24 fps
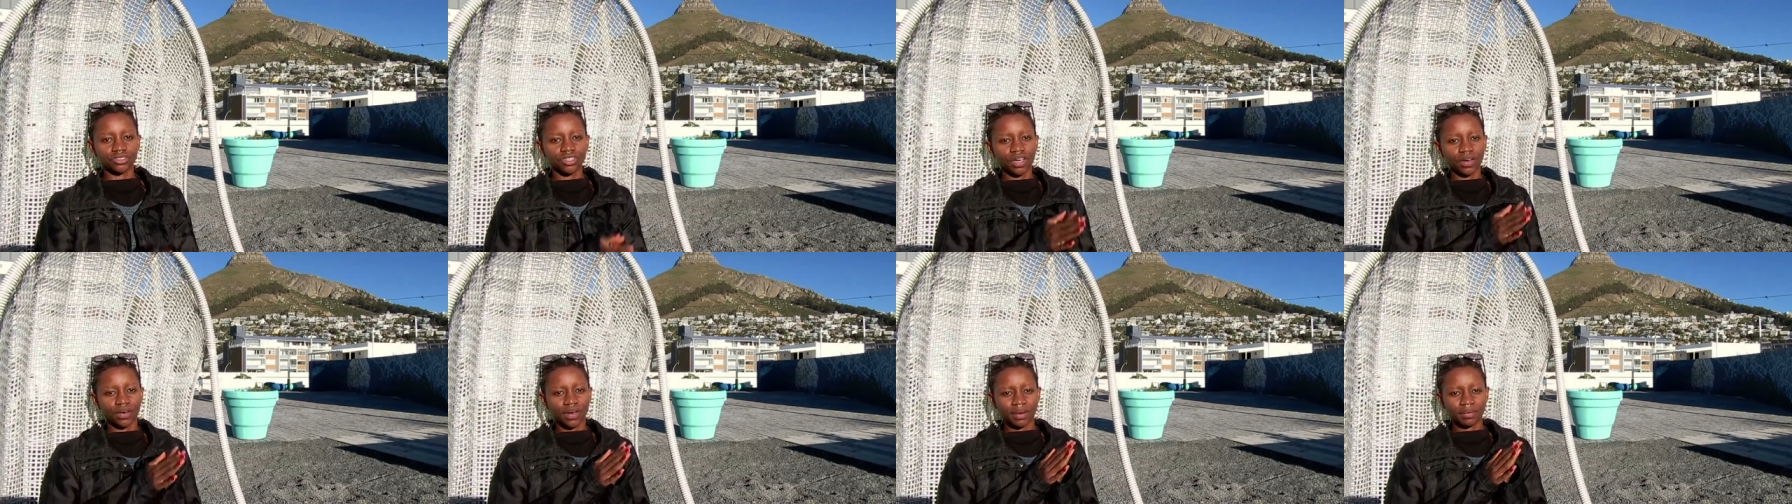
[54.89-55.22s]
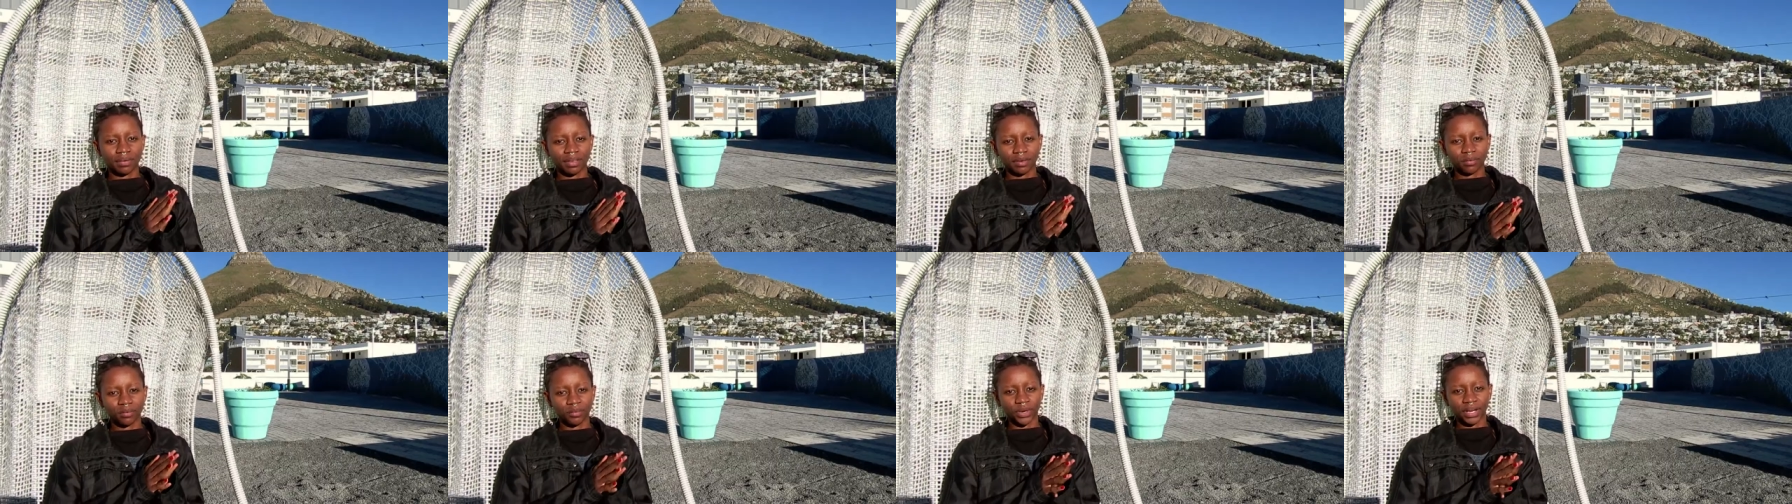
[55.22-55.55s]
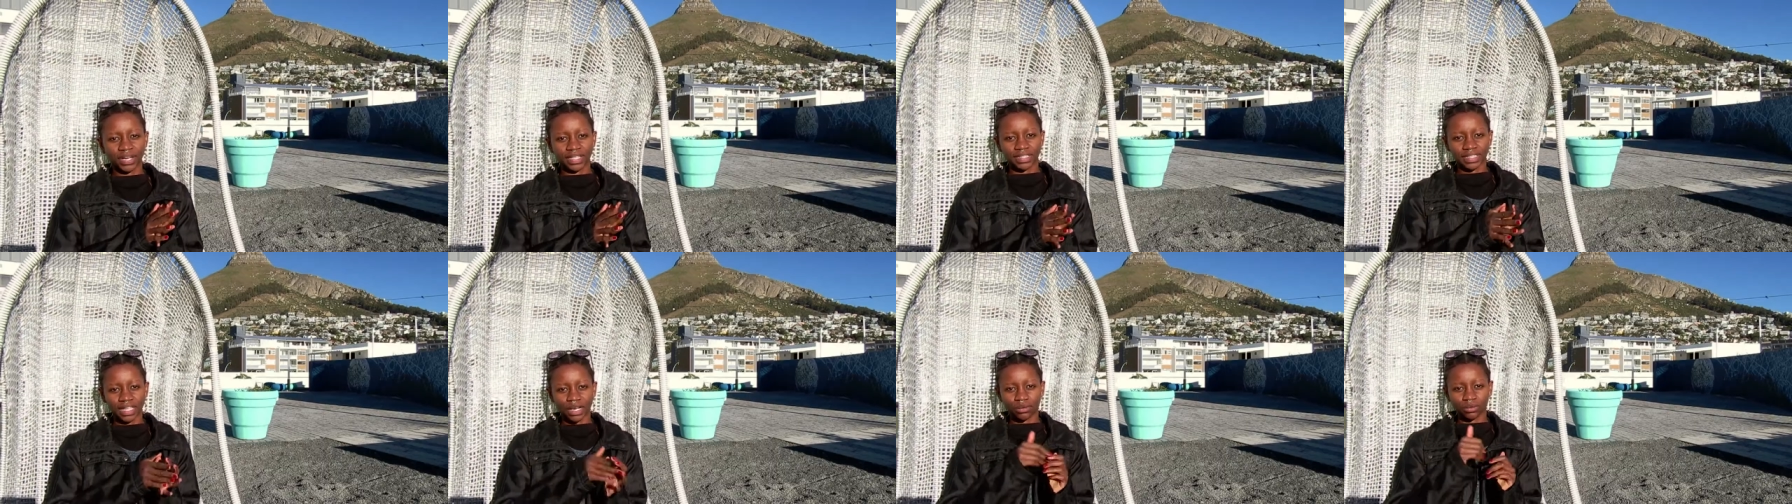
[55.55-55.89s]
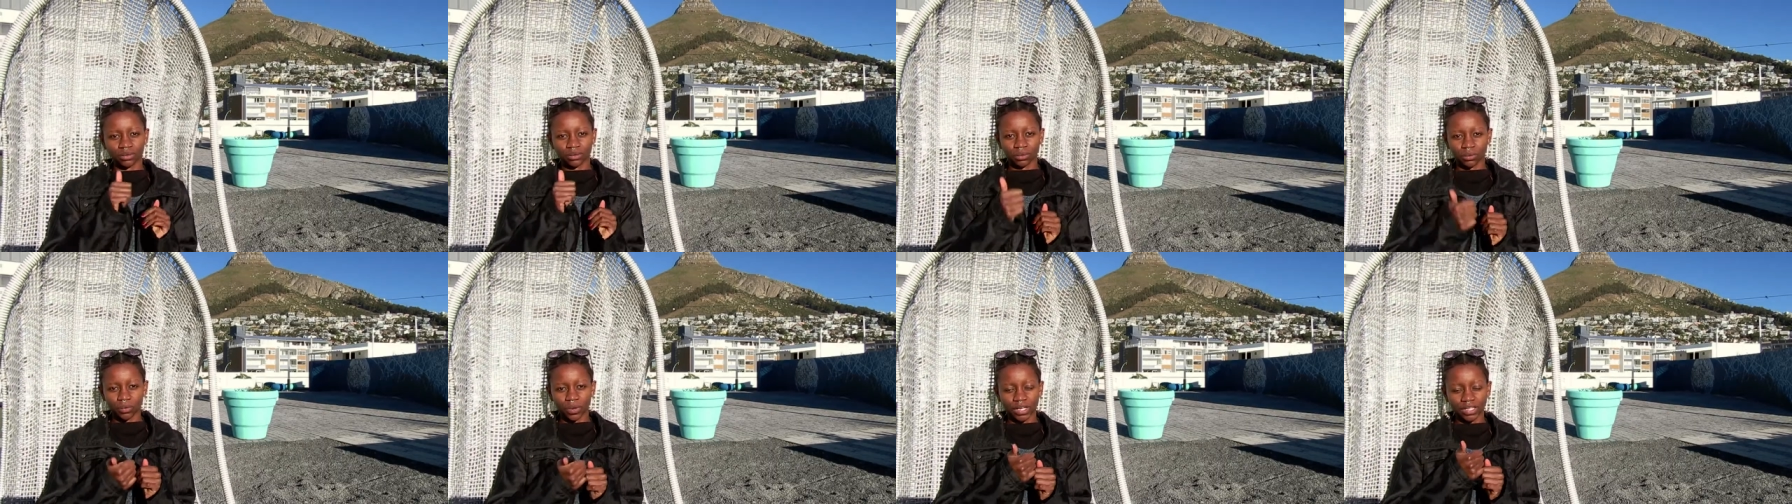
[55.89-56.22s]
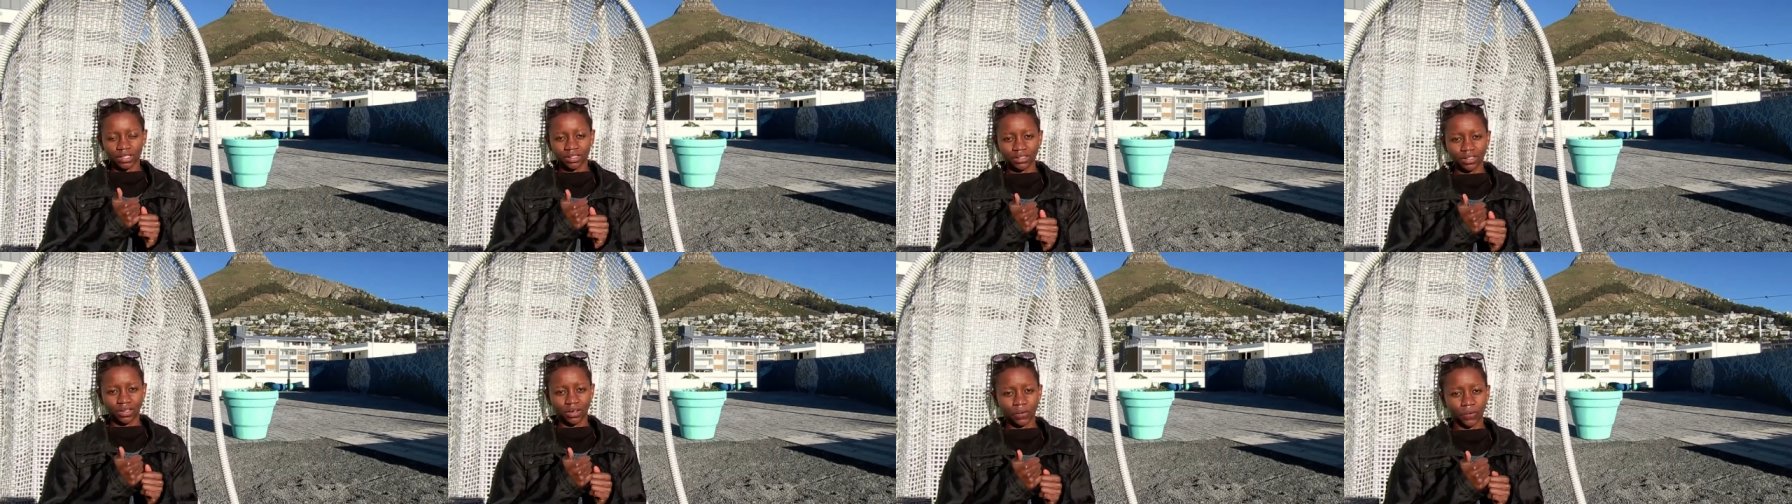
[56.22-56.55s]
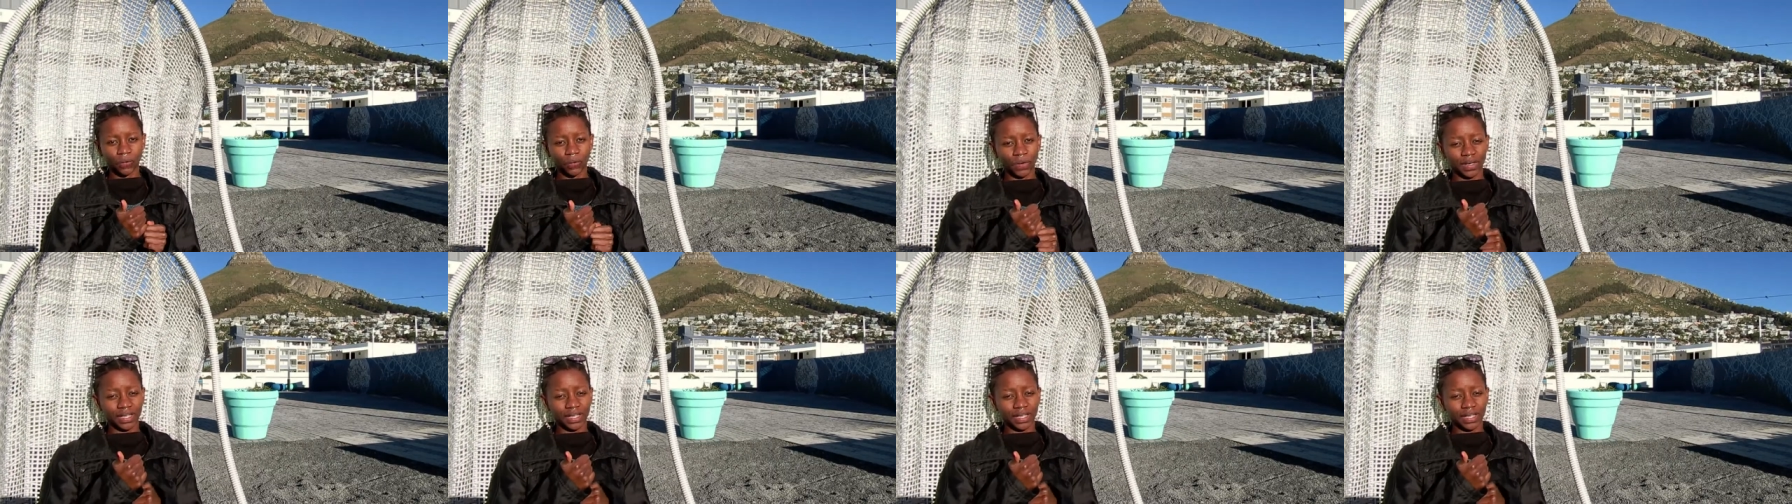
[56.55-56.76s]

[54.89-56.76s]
So I'm gonna break down one,